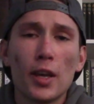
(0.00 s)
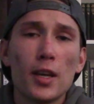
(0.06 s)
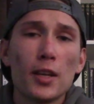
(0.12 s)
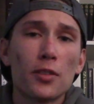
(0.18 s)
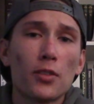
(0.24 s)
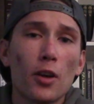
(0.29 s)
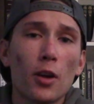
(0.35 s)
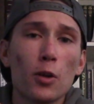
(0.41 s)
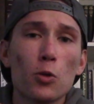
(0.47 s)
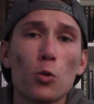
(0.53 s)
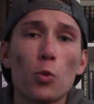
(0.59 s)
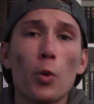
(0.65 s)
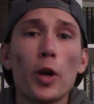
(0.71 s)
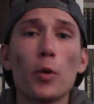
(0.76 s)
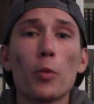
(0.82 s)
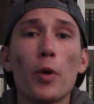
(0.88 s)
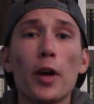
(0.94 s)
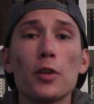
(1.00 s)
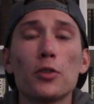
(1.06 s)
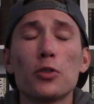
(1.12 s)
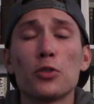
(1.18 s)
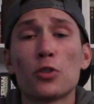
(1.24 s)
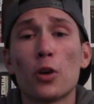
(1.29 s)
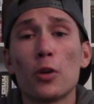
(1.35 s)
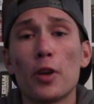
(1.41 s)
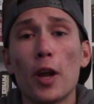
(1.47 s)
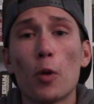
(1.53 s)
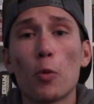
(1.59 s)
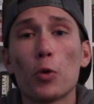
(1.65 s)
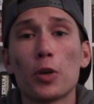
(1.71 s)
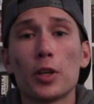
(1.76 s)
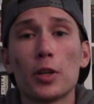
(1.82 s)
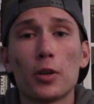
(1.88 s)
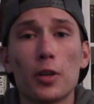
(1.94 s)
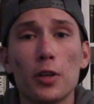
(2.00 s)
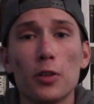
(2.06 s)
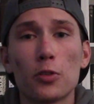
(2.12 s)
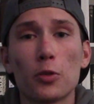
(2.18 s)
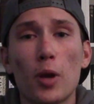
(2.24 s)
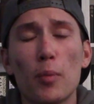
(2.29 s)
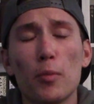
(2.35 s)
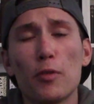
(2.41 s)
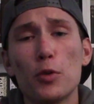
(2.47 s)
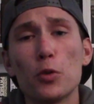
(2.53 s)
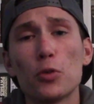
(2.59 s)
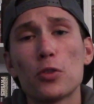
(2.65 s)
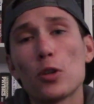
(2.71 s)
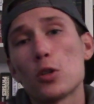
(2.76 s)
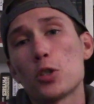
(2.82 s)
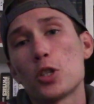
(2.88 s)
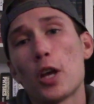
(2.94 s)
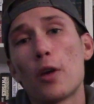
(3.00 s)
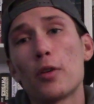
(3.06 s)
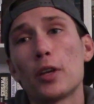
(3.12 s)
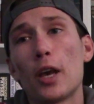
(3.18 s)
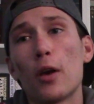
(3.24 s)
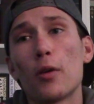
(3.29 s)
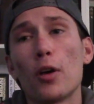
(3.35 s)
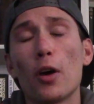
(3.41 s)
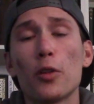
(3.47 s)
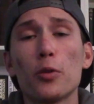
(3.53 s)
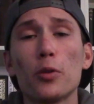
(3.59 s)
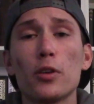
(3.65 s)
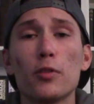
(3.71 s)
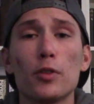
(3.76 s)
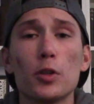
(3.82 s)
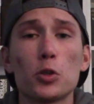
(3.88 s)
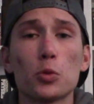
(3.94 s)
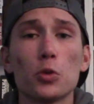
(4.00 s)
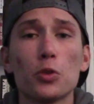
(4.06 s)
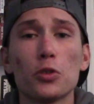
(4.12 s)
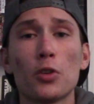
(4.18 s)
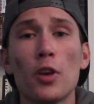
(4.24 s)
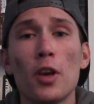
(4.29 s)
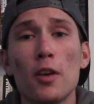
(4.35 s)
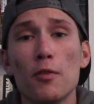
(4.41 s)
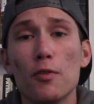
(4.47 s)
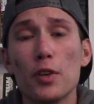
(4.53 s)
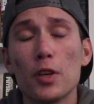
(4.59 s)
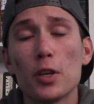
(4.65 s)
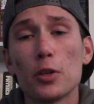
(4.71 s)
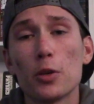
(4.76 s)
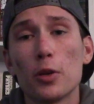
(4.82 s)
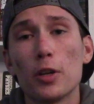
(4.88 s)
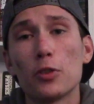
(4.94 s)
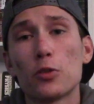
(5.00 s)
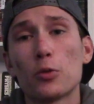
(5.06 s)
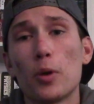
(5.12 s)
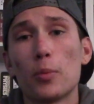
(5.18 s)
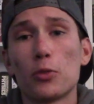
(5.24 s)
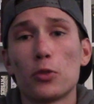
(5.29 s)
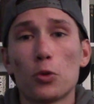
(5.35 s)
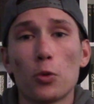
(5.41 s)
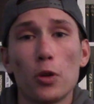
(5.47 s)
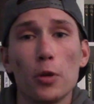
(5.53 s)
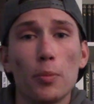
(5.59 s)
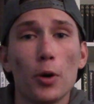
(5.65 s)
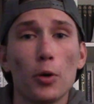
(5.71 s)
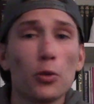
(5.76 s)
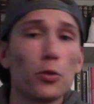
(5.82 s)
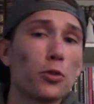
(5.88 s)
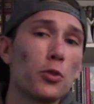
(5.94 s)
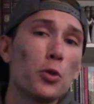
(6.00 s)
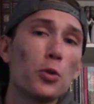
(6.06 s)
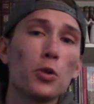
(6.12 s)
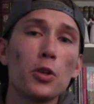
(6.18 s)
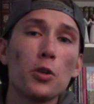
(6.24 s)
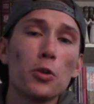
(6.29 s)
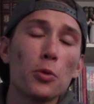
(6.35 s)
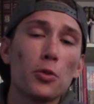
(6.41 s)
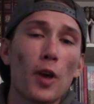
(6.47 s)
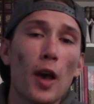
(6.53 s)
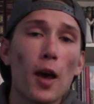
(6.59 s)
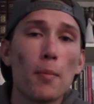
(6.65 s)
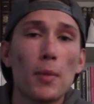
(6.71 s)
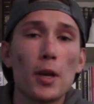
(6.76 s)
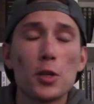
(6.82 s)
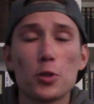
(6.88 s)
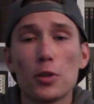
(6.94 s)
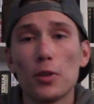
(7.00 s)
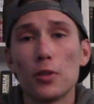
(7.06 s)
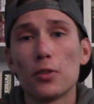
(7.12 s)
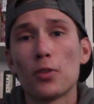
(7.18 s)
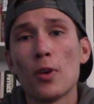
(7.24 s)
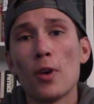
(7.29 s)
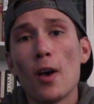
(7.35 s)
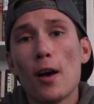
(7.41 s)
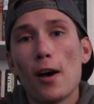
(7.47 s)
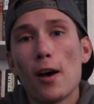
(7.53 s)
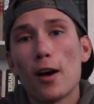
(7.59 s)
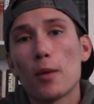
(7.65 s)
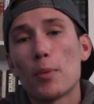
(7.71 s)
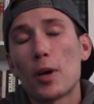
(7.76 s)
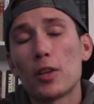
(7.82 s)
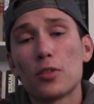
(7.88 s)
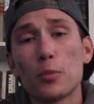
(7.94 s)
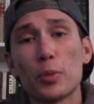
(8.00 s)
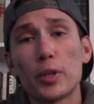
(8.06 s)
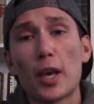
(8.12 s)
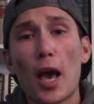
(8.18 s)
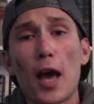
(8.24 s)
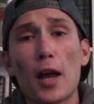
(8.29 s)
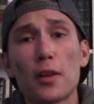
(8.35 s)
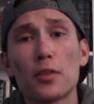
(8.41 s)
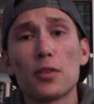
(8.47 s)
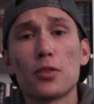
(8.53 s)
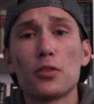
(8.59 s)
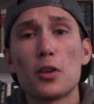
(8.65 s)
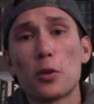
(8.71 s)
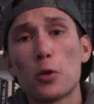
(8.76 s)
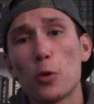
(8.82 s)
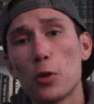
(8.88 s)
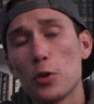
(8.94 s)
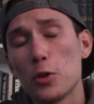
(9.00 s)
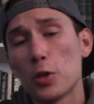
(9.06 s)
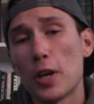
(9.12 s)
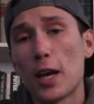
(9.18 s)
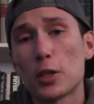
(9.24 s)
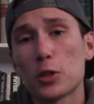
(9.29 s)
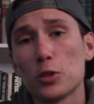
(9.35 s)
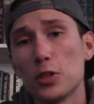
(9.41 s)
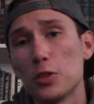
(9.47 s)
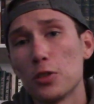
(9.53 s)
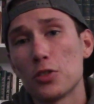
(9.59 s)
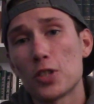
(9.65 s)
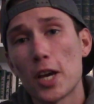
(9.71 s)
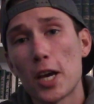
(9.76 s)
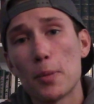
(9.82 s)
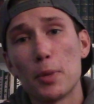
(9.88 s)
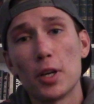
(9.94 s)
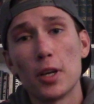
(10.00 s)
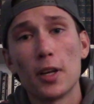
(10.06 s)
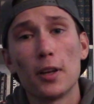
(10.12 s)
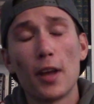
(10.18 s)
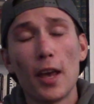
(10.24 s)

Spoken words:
It's a great way to start networking on Instagram. If you start shouting out other individuals via your Instagram story posts, you can use @mentions by simply adding the sticker, or you can actually just type it in.